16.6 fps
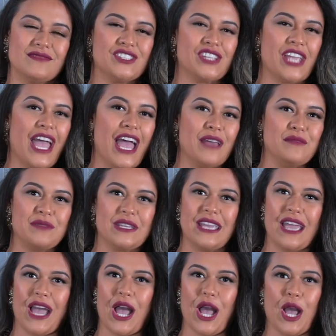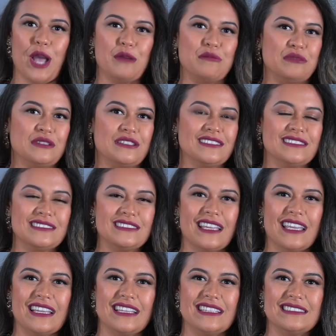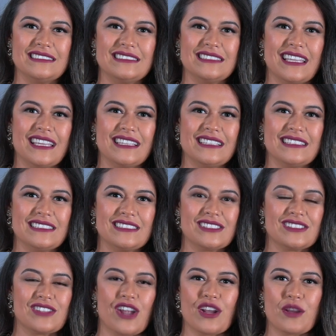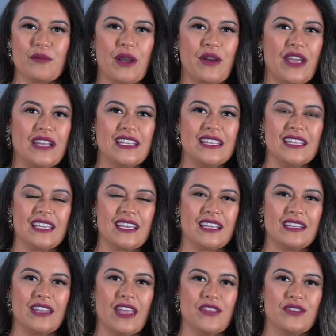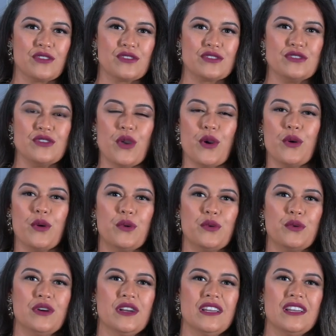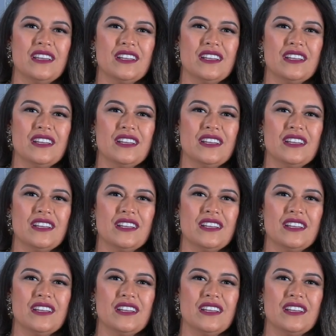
chat me up and just talk about anything, and there's no